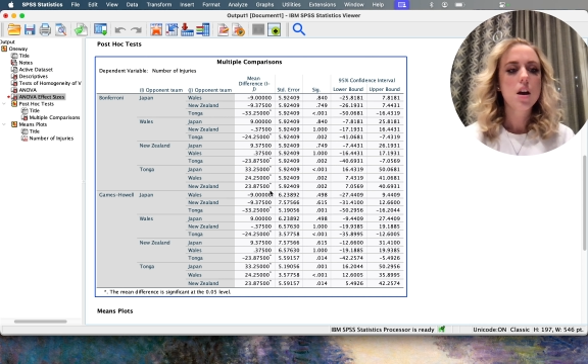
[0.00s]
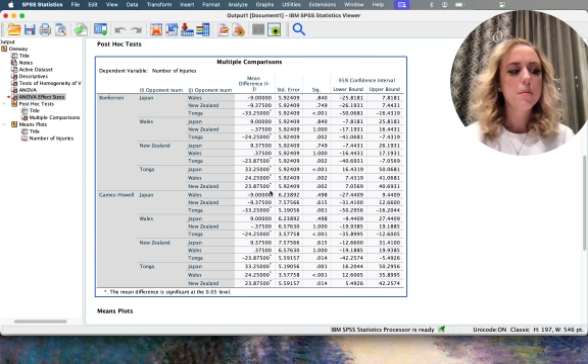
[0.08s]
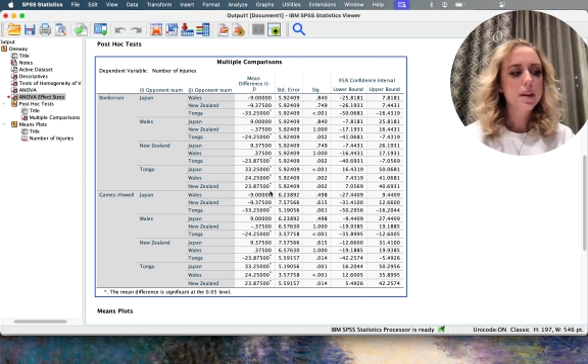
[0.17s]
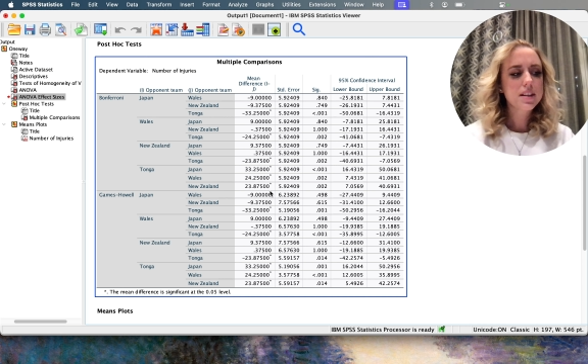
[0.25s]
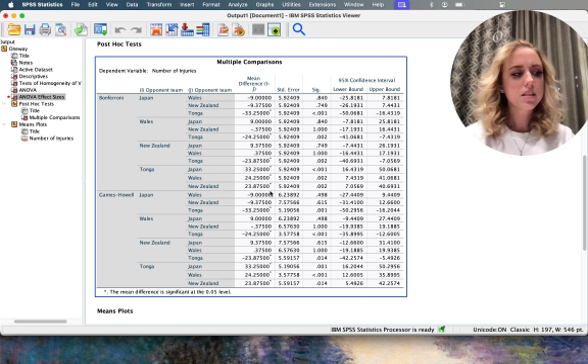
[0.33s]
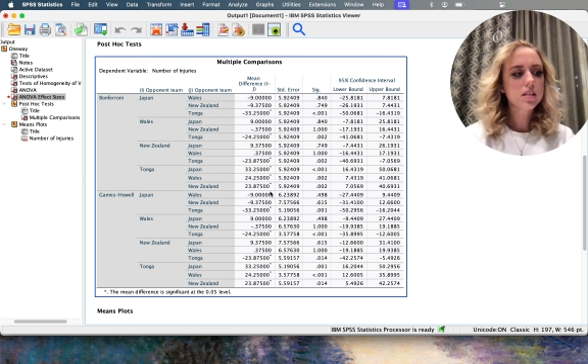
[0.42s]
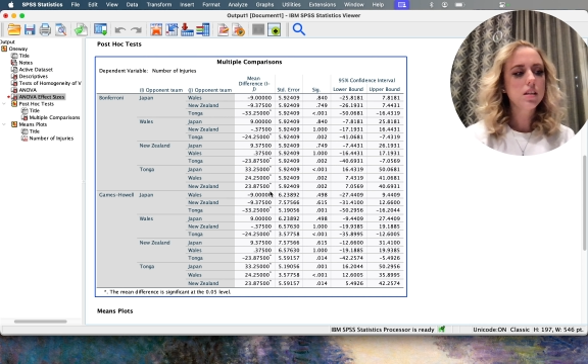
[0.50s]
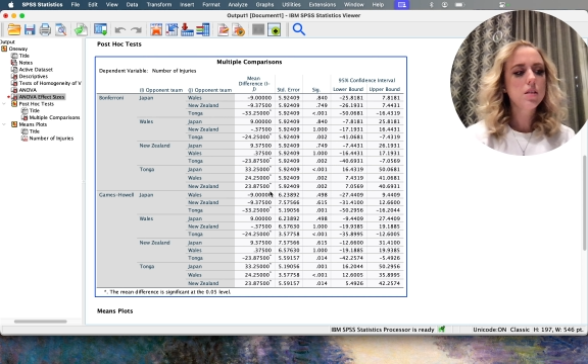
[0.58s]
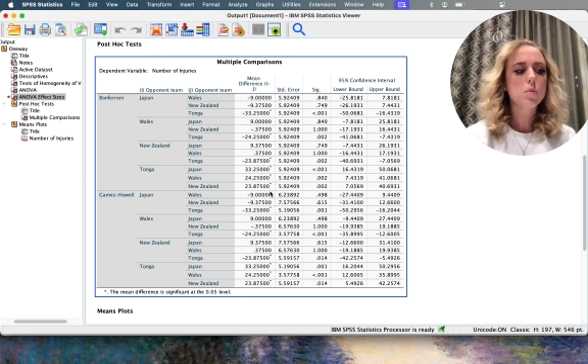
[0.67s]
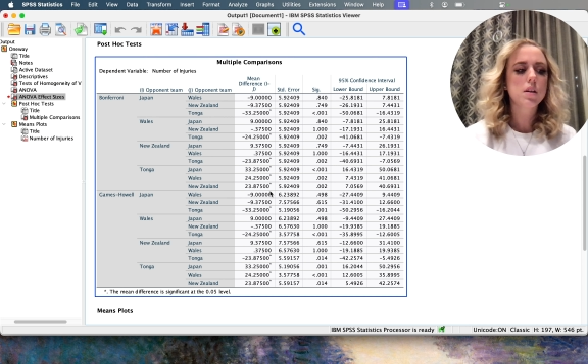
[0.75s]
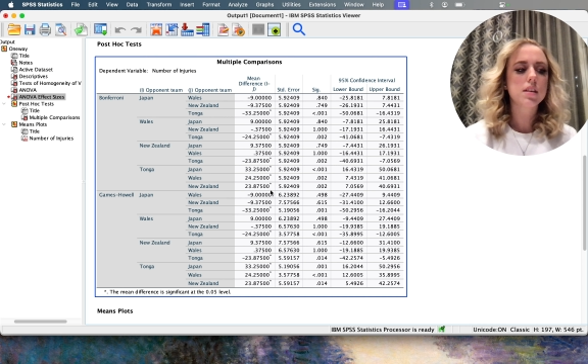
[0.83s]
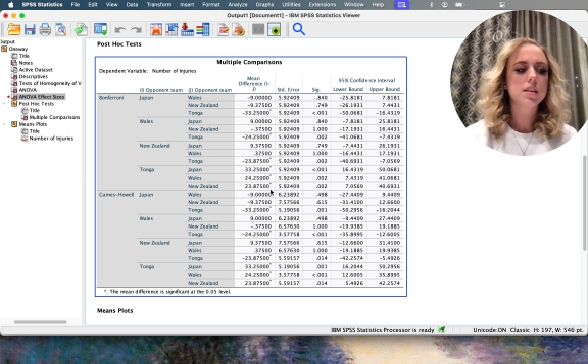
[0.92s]
basically
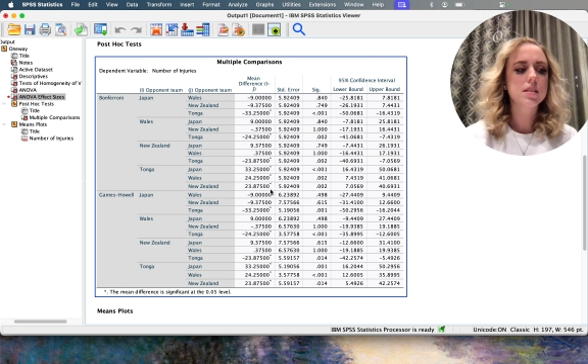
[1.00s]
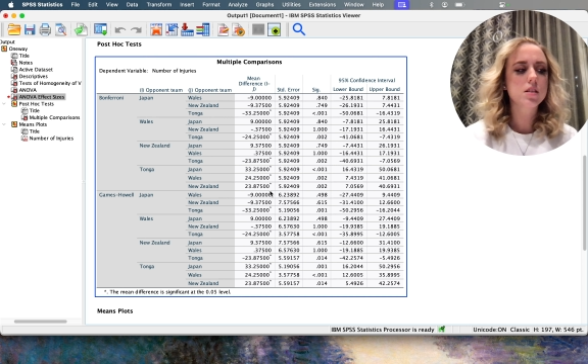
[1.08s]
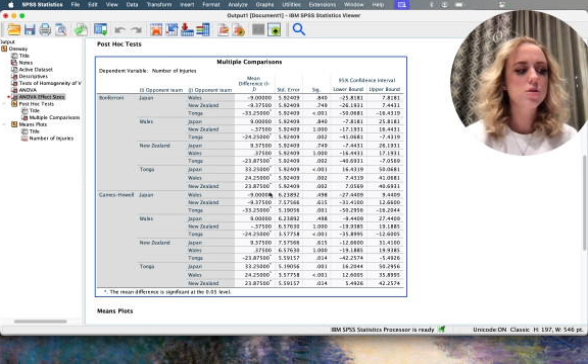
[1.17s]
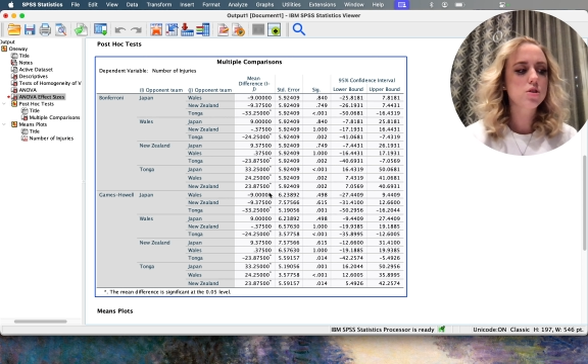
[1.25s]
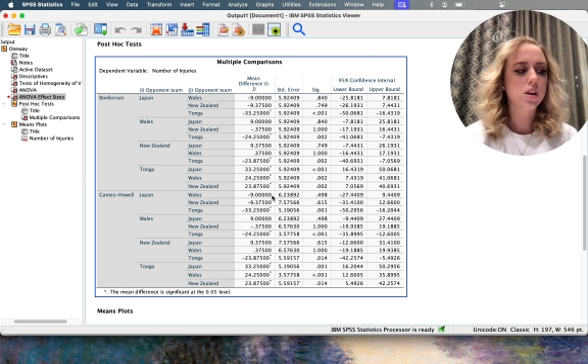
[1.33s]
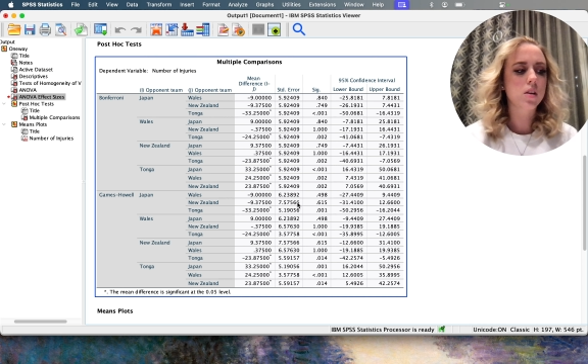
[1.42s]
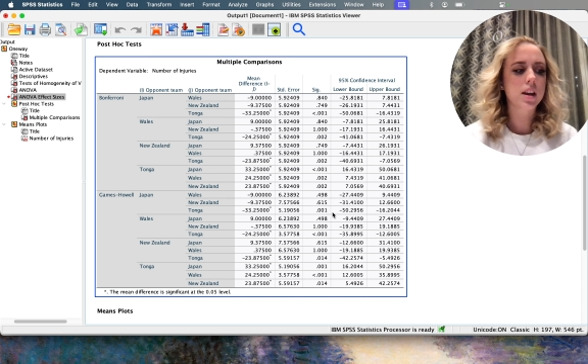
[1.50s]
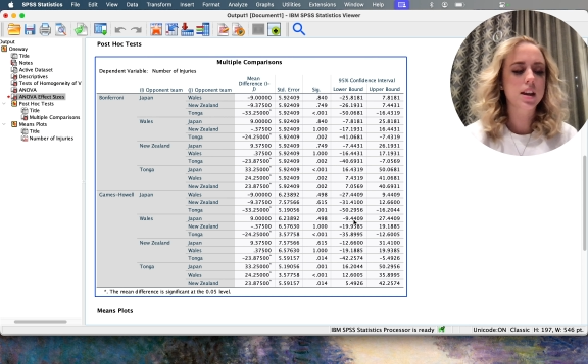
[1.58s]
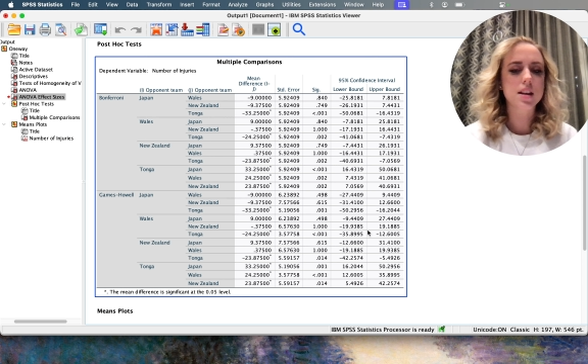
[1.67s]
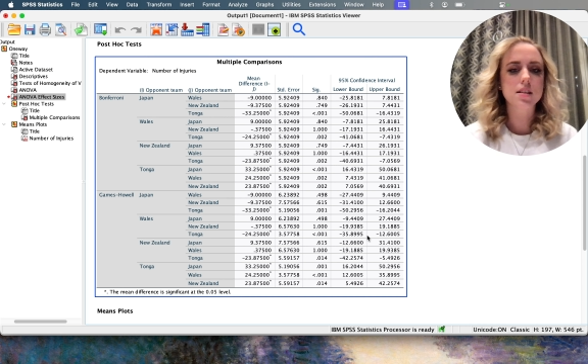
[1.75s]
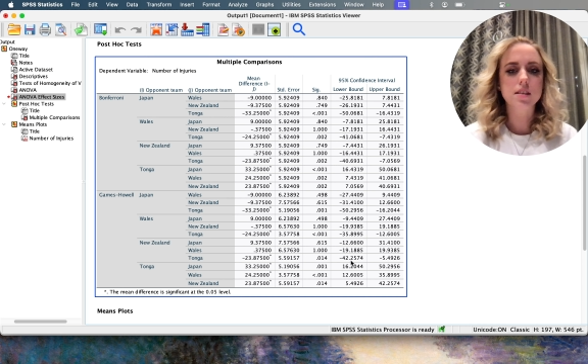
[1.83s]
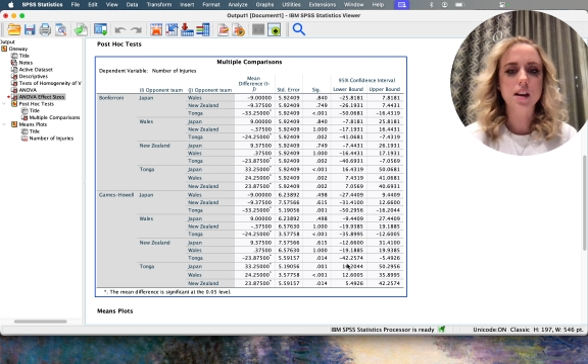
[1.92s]
what this is showing
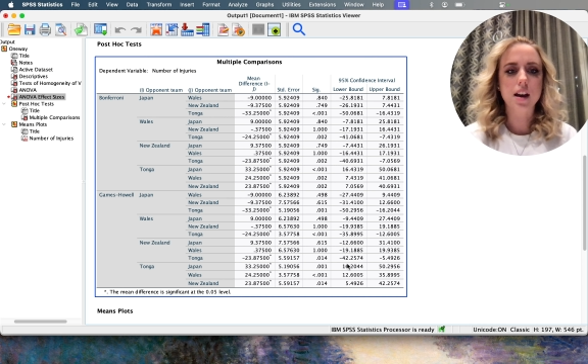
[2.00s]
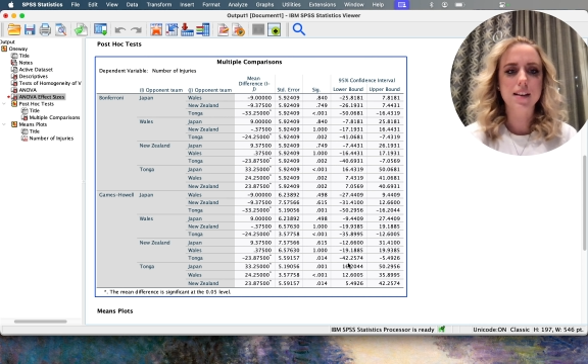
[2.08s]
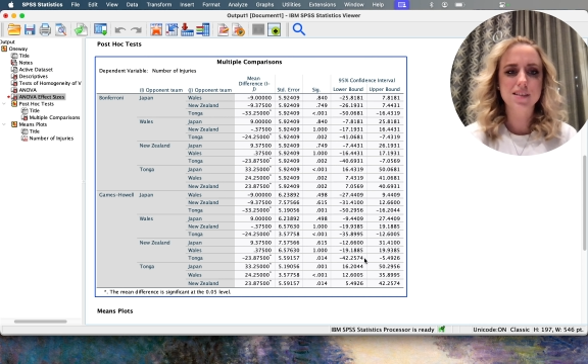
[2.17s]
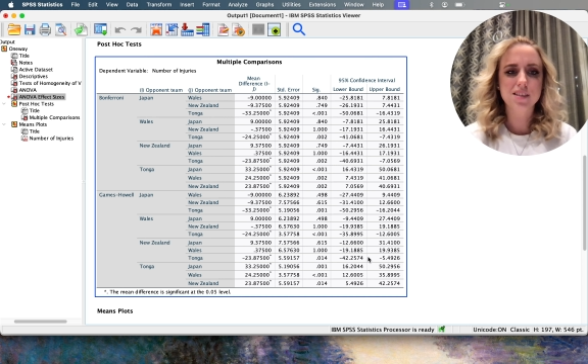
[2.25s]
is that